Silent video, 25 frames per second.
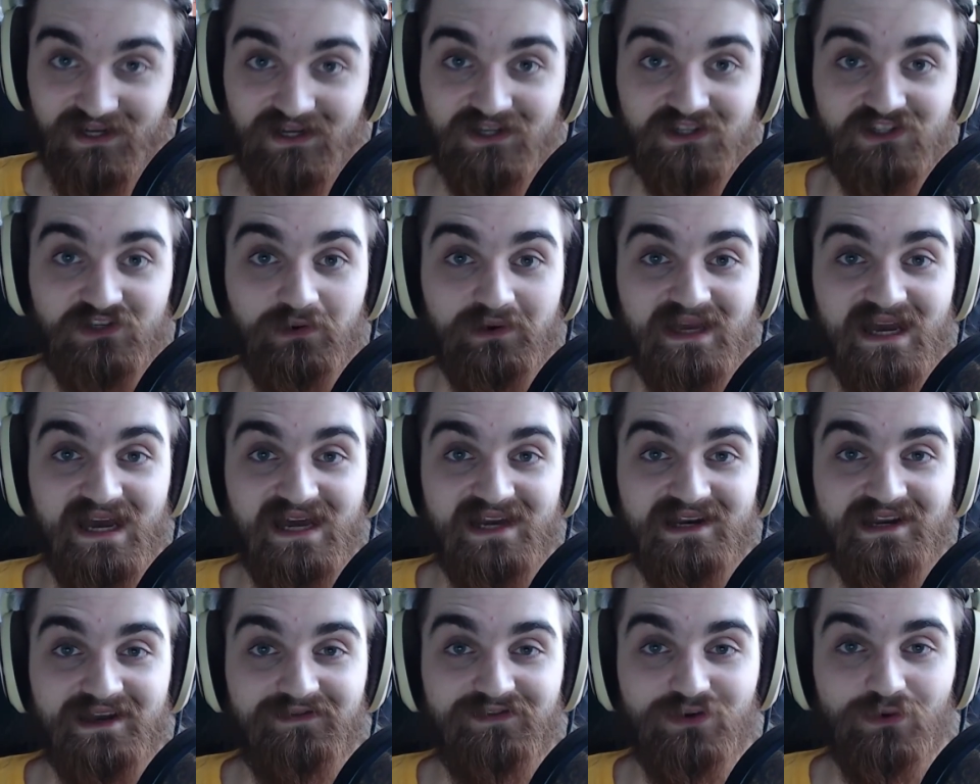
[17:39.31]
So
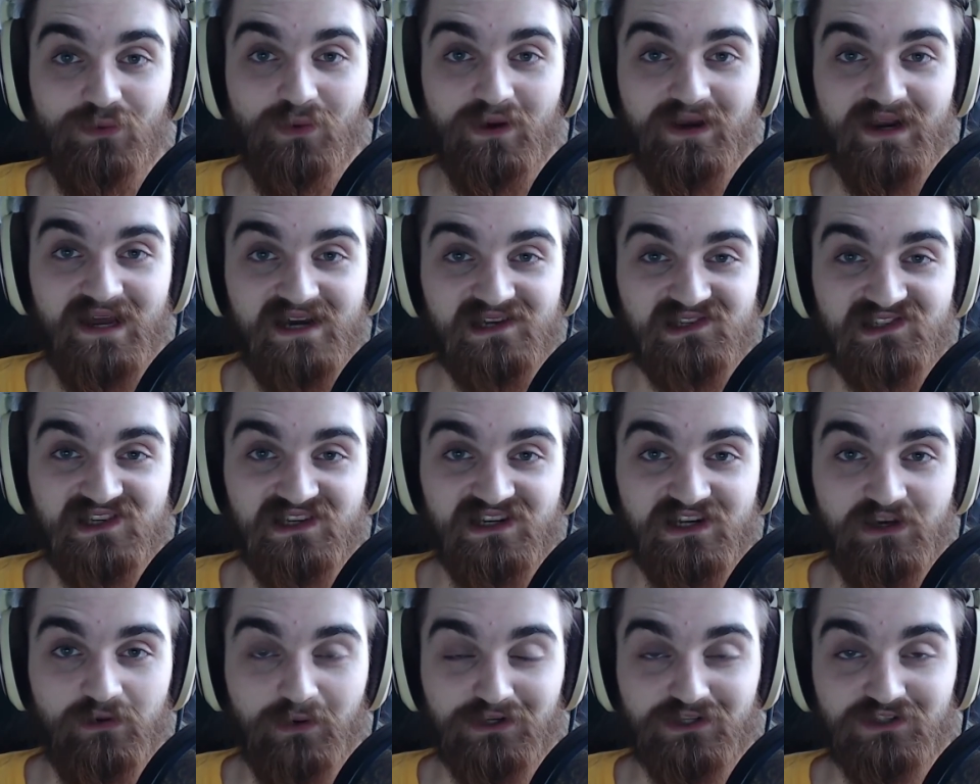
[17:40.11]
again, if you want to ask
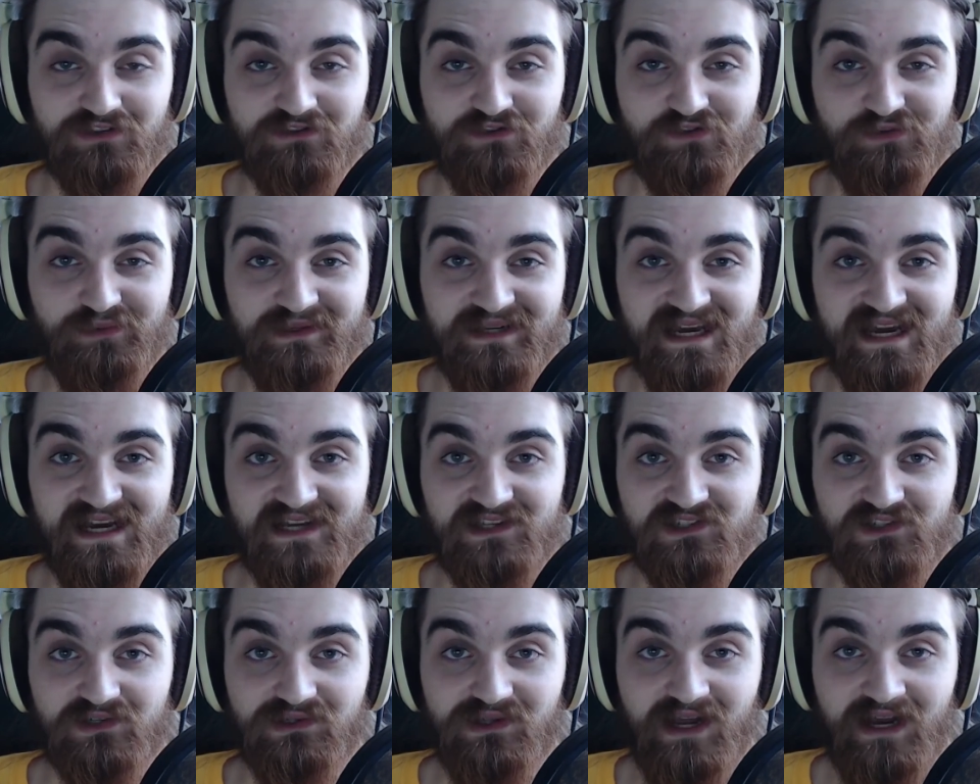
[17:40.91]
any questions for me to
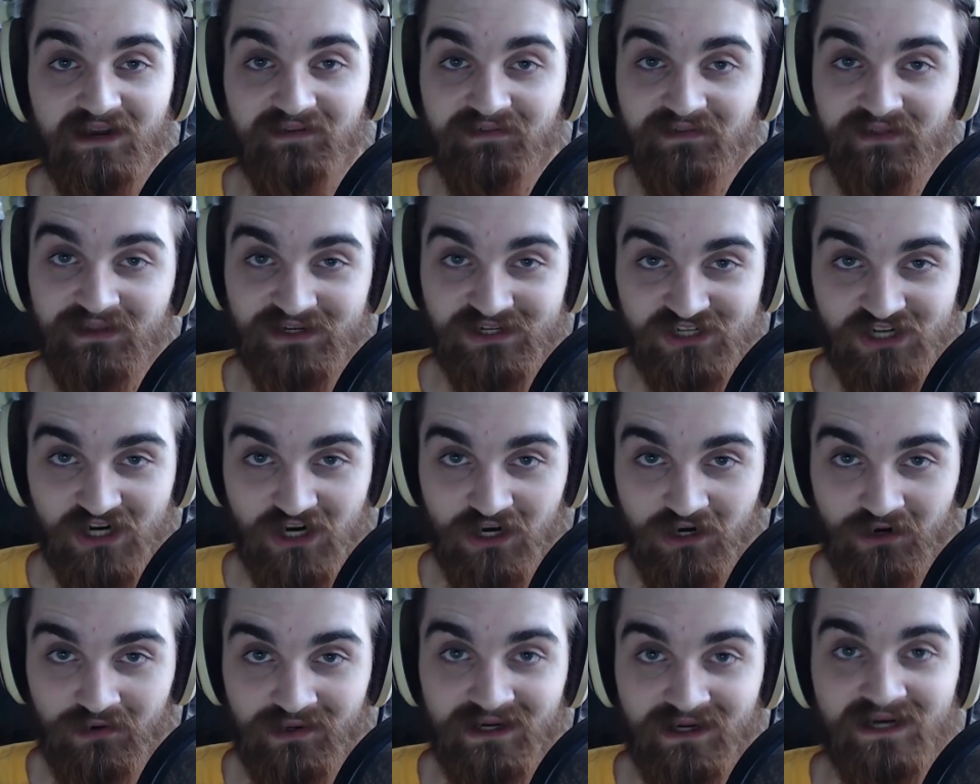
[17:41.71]
answer live on the
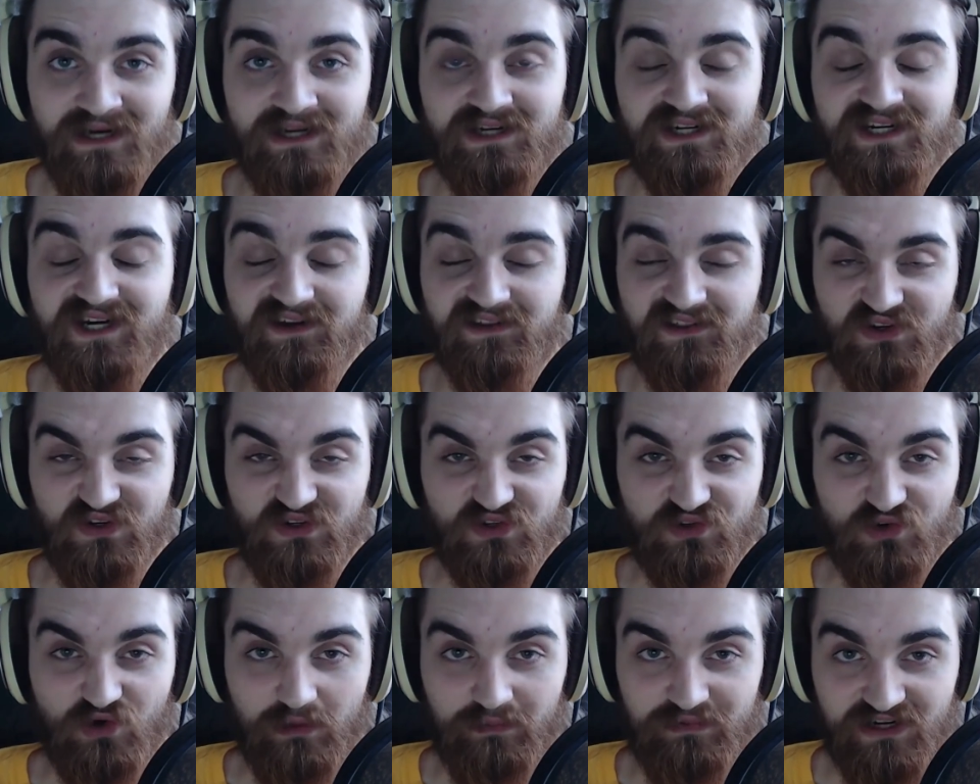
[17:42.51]
show, check out the
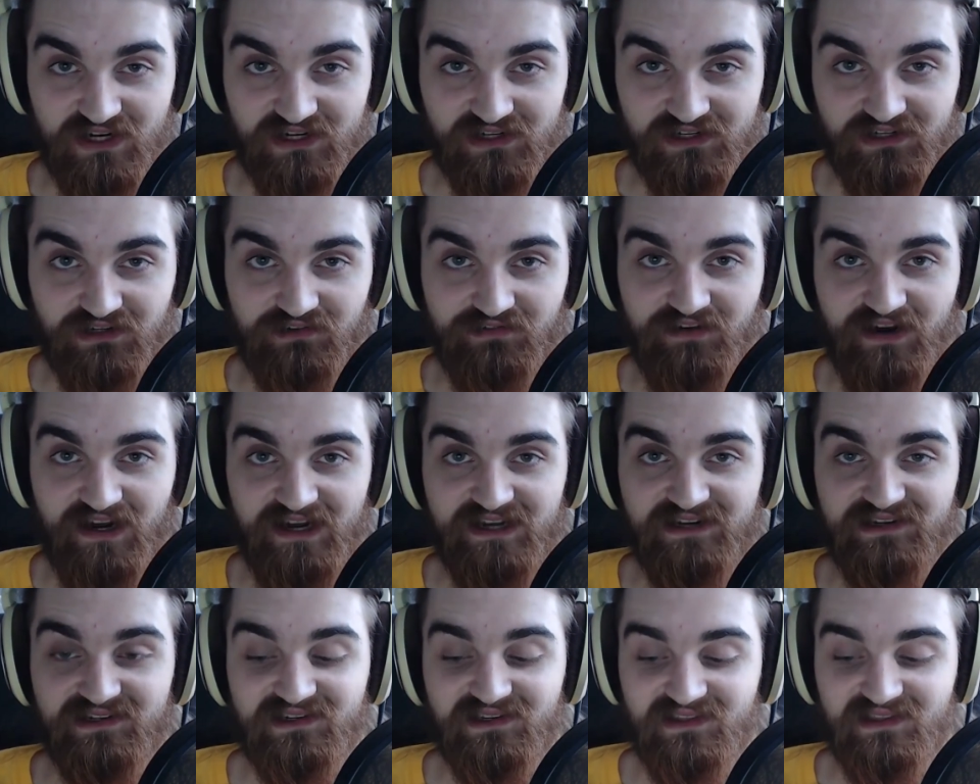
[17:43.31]
description. You'll
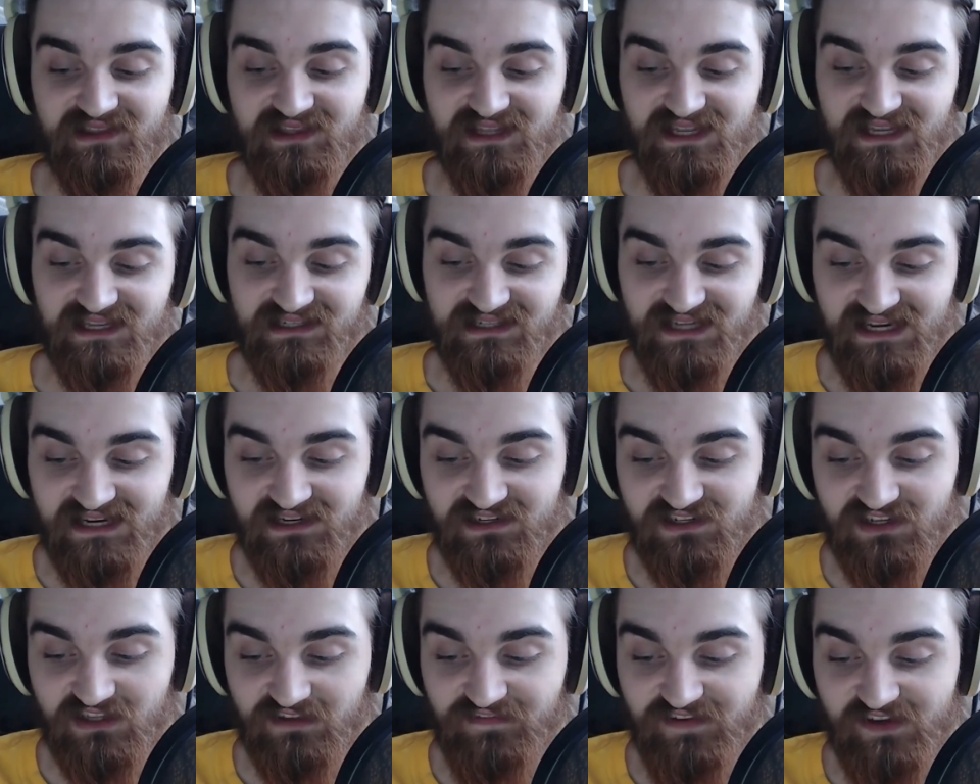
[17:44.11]
find the
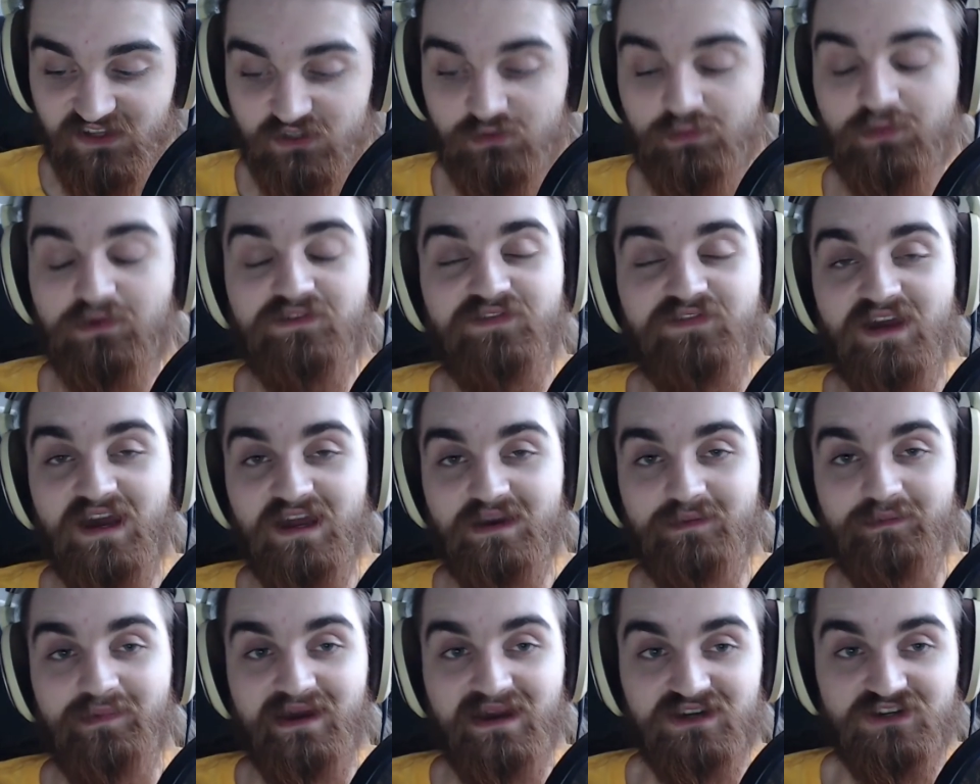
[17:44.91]
link to the Facebook
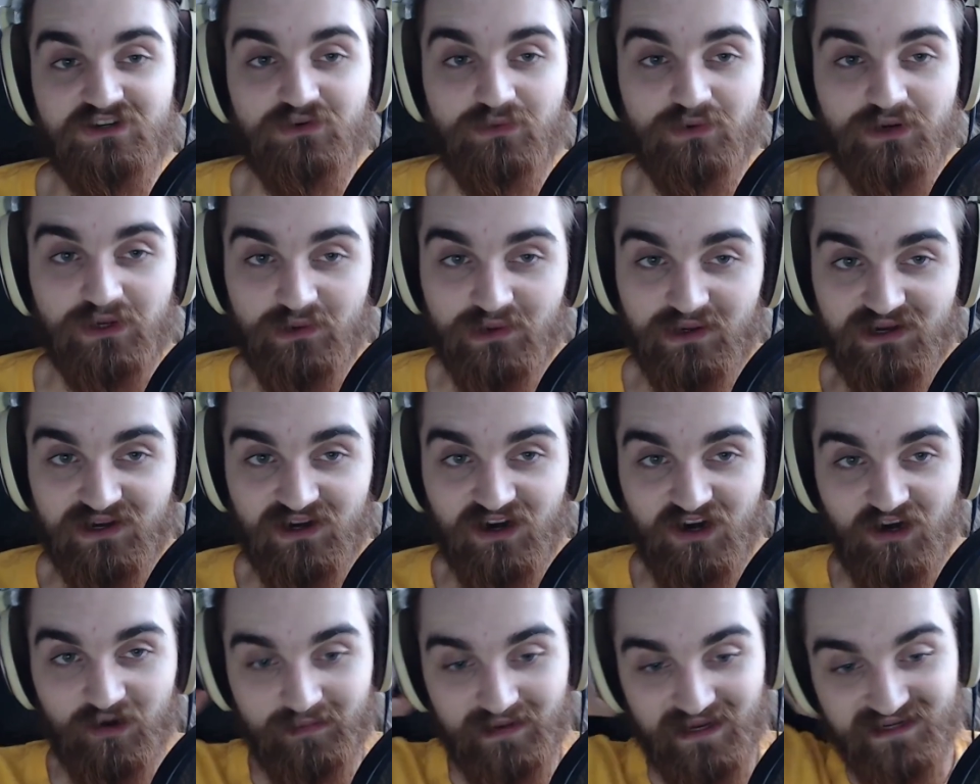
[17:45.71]
fan page where you can
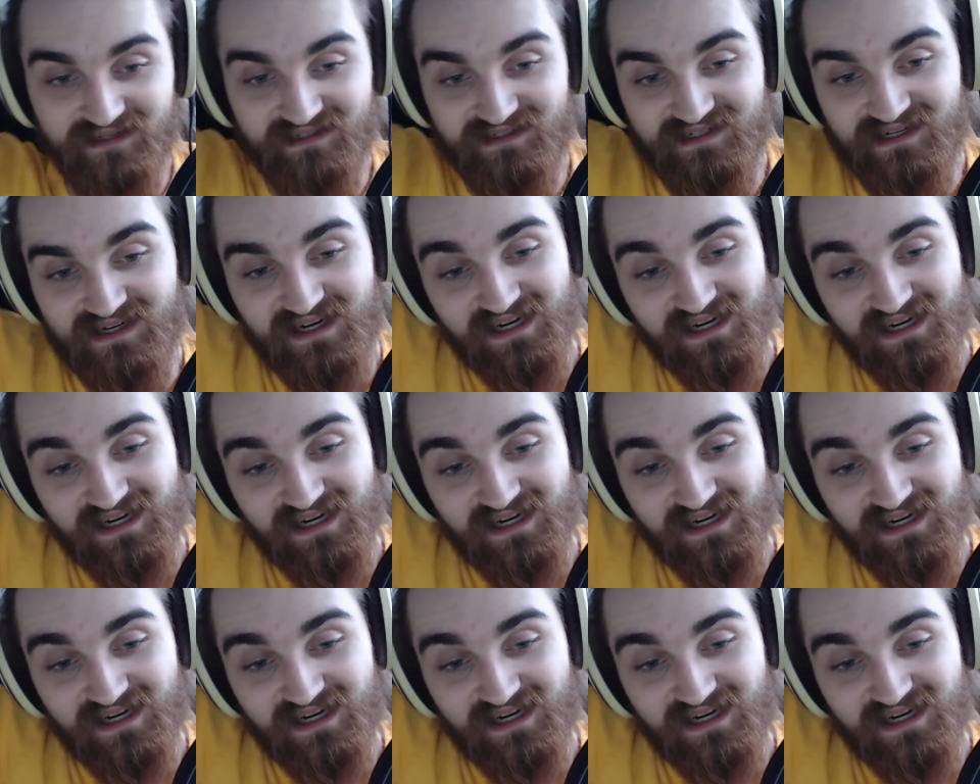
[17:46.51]
comment